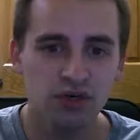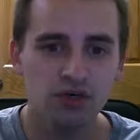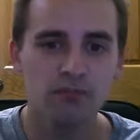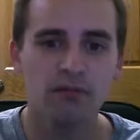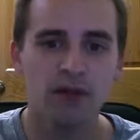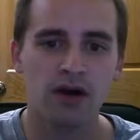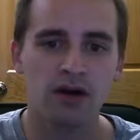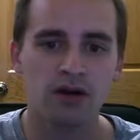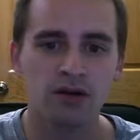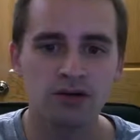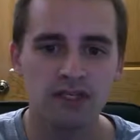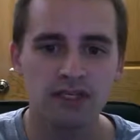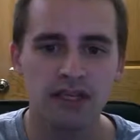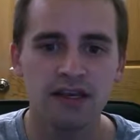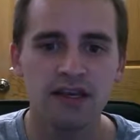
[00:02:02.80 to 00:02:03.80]

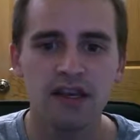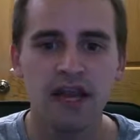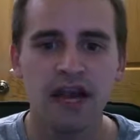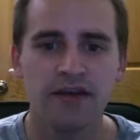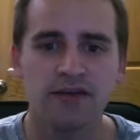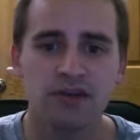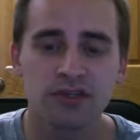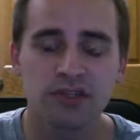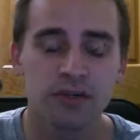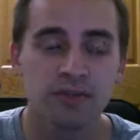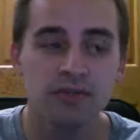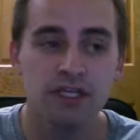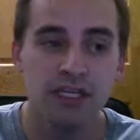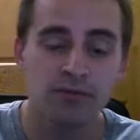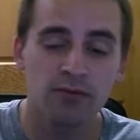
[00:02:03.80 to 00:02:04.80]
Markusen after some
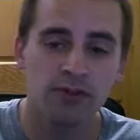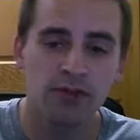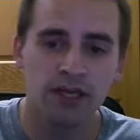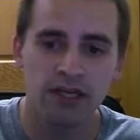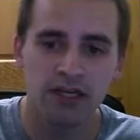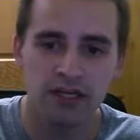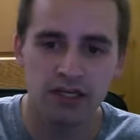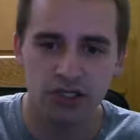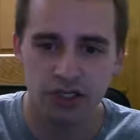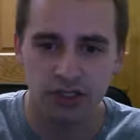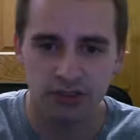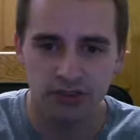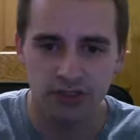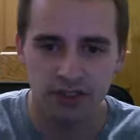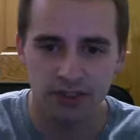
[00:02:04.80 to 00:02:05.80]
team-related
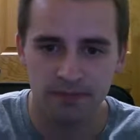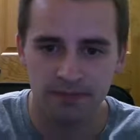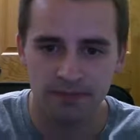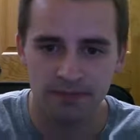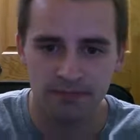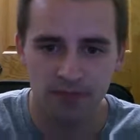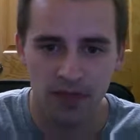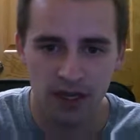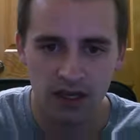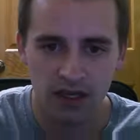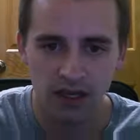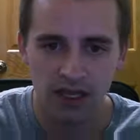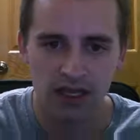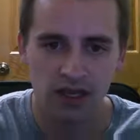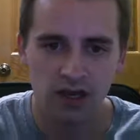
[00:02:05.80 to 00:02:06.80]
issues.
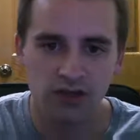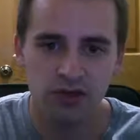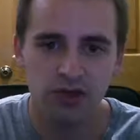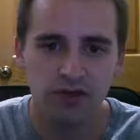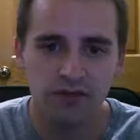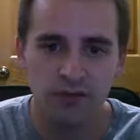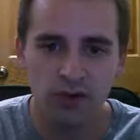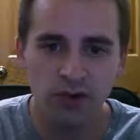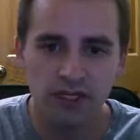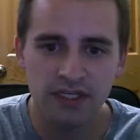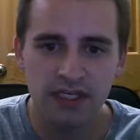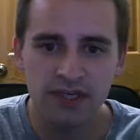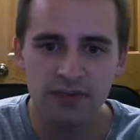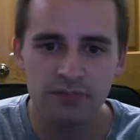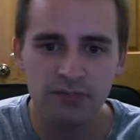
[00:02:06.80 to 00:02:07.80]
In Call of Duty 4,
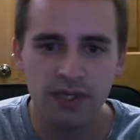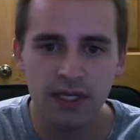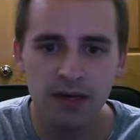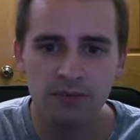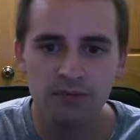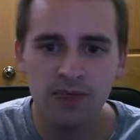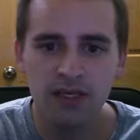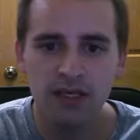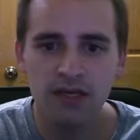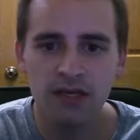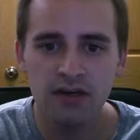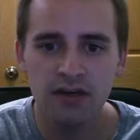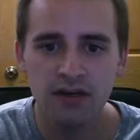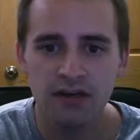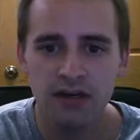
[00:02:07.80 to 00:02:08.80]
Team
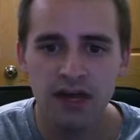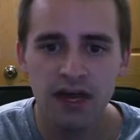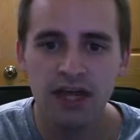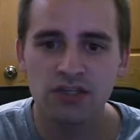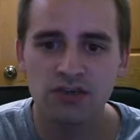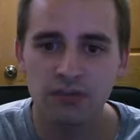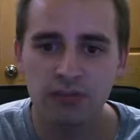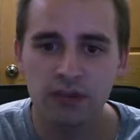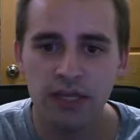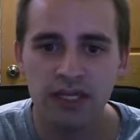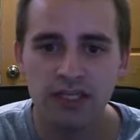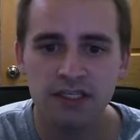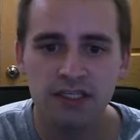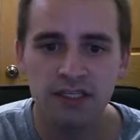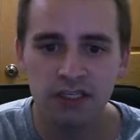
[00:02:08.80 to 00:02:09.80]
PMP has
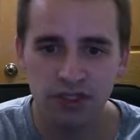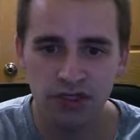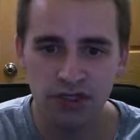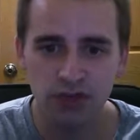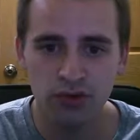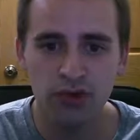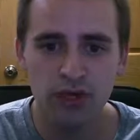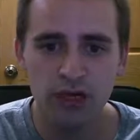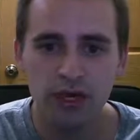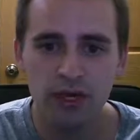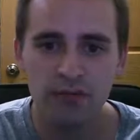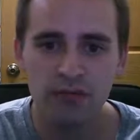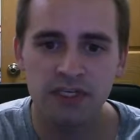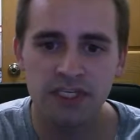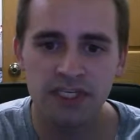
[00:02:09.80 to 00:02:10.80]
replaced two,
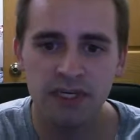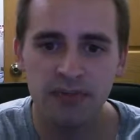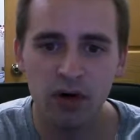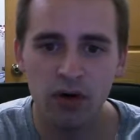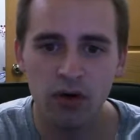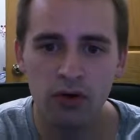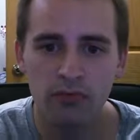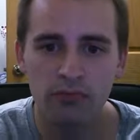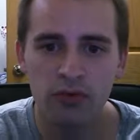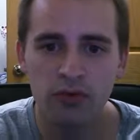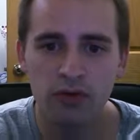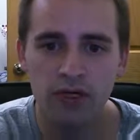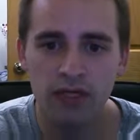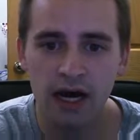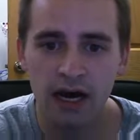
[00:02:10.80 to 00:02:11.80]
Massimo
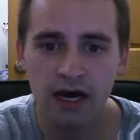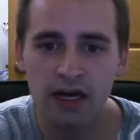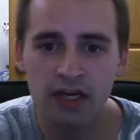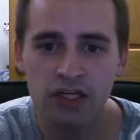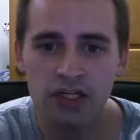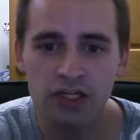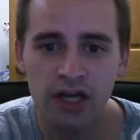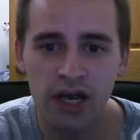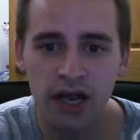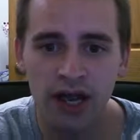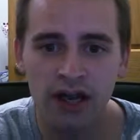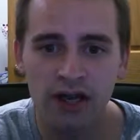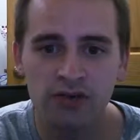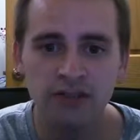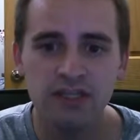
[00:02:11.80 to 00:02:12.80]
Mudaj
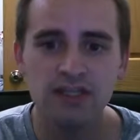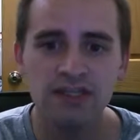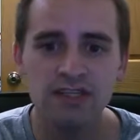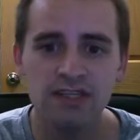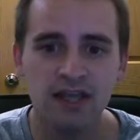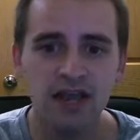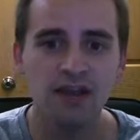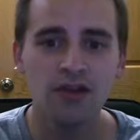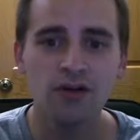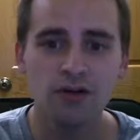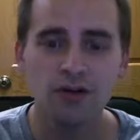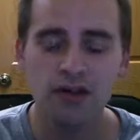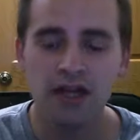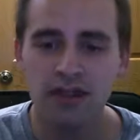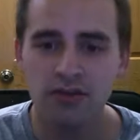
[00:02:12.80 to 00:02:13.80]

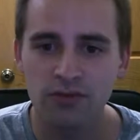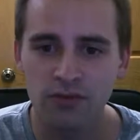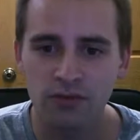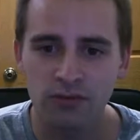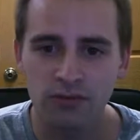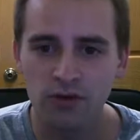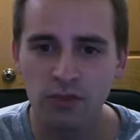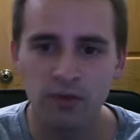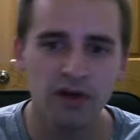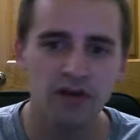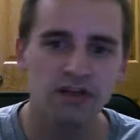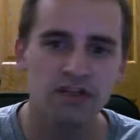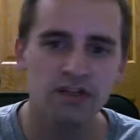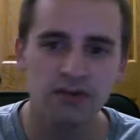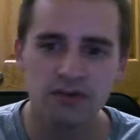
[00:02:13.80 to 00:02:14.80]
Agrisano and
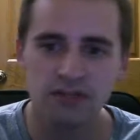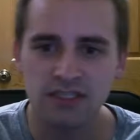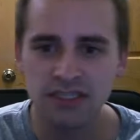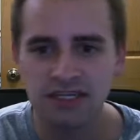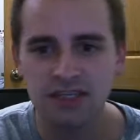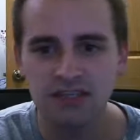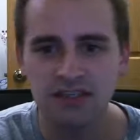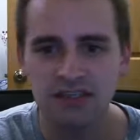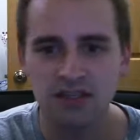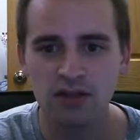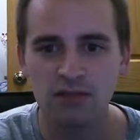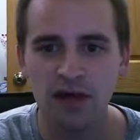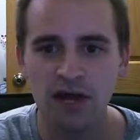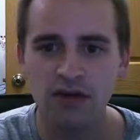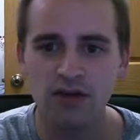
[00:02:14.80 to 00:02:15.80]
Roberto
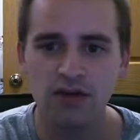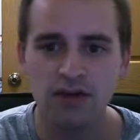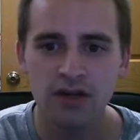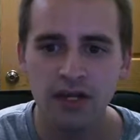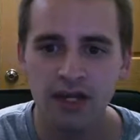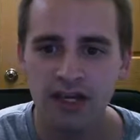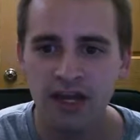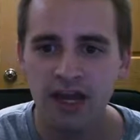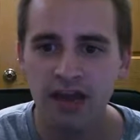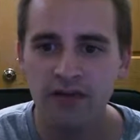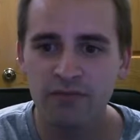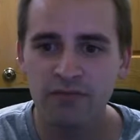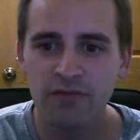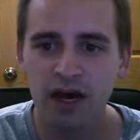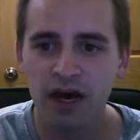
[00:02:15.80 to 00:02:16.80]
Skinsalbano.
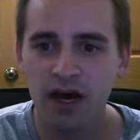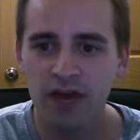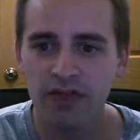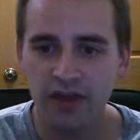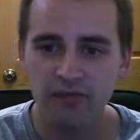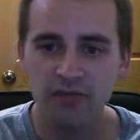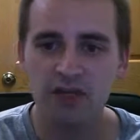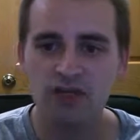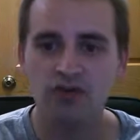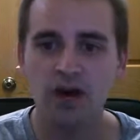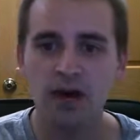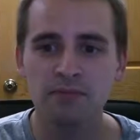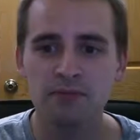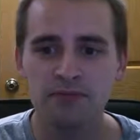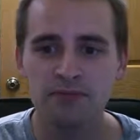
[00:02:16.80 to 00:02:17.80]
have uh, they've been
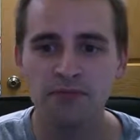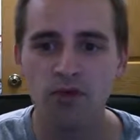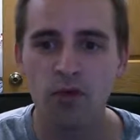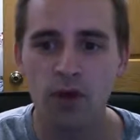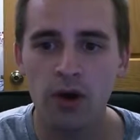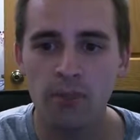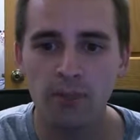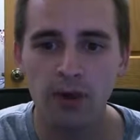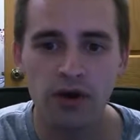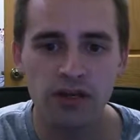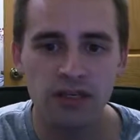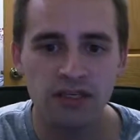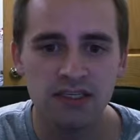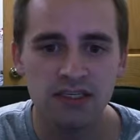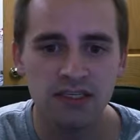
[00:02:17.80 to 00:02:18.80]
dropped for
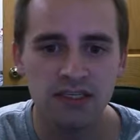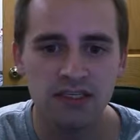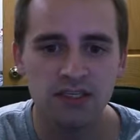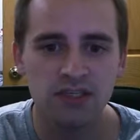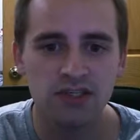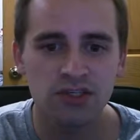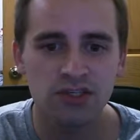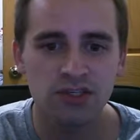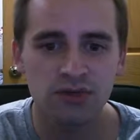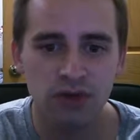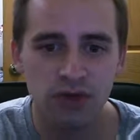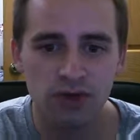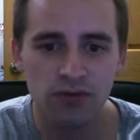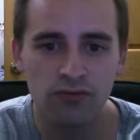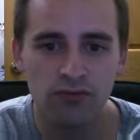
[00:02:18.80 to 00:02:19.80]
Marcus
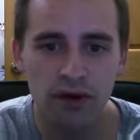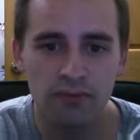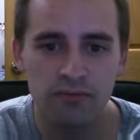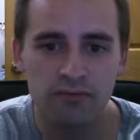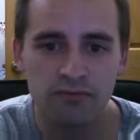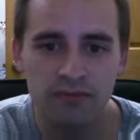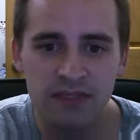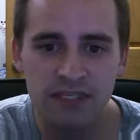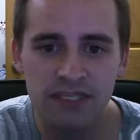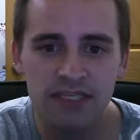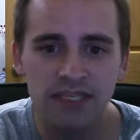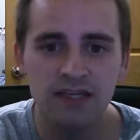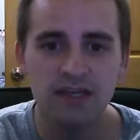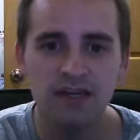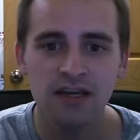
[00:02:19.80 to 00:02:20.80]

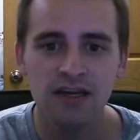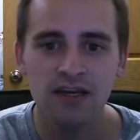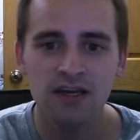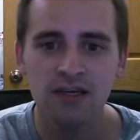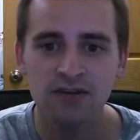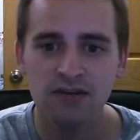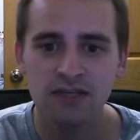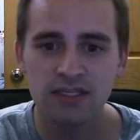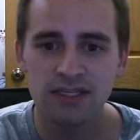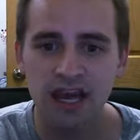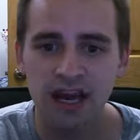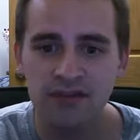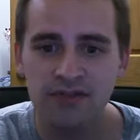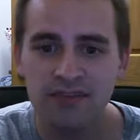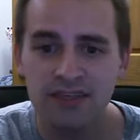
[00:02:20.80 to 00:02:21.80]
Sukrumsi,
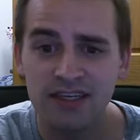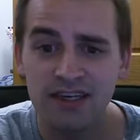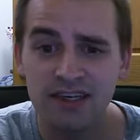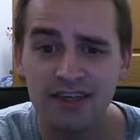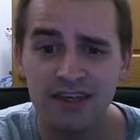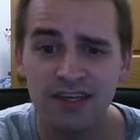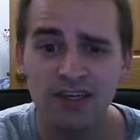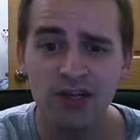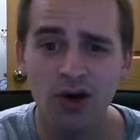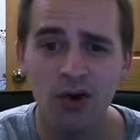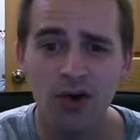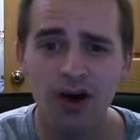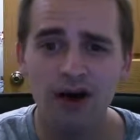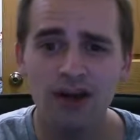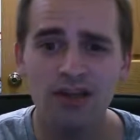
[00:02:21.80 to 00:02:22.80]
Gustavsson and
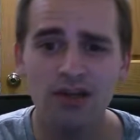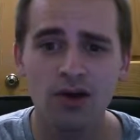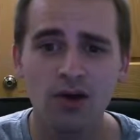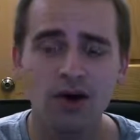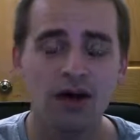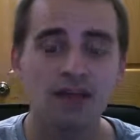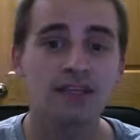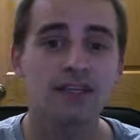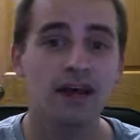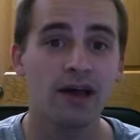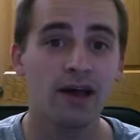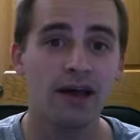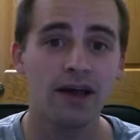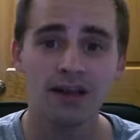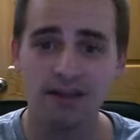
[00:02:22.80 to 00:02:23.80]
Johan Johans
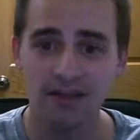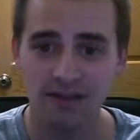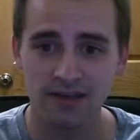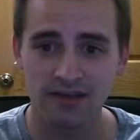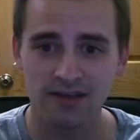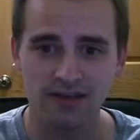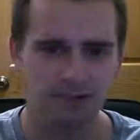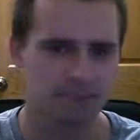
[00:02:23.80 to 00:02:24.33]
Hedlund.